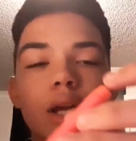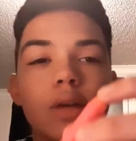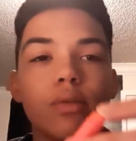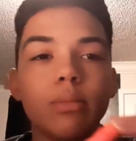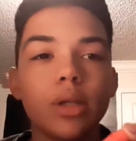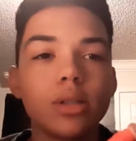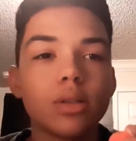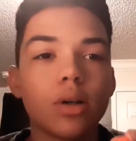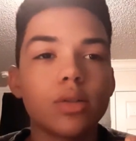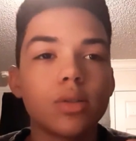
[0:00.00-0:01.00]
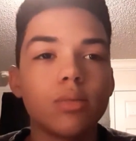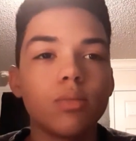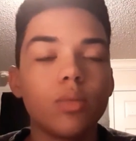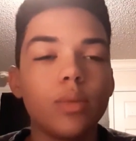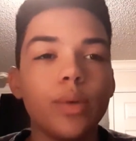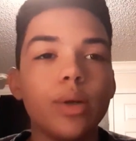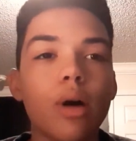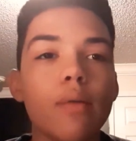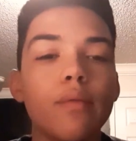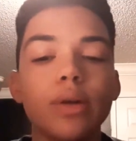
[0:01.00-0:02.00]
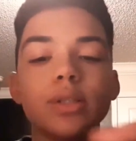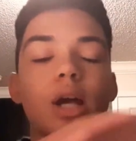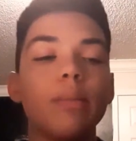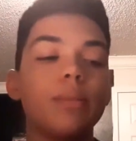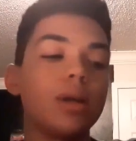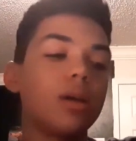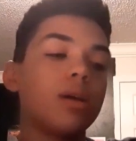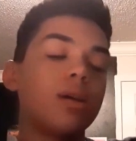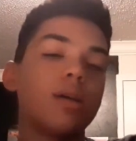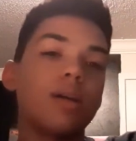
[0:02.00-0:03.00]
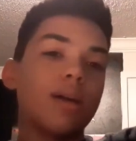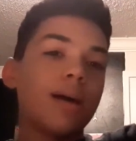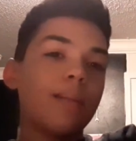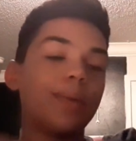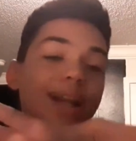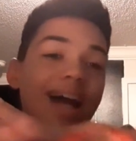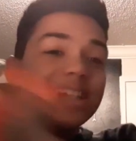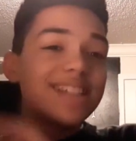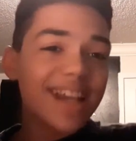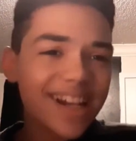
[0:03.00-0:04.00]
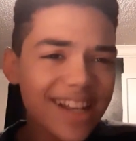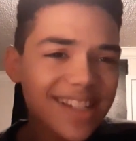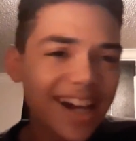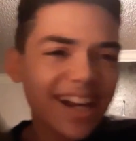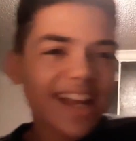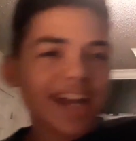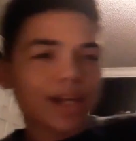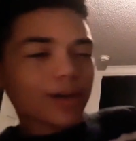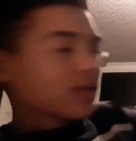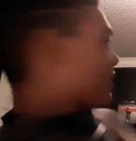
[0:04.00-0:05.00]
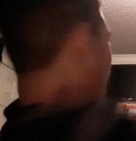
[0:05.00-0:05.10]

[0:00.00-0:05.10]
give him these darts and we go have a fun time. But I'd say it is kind of accurate.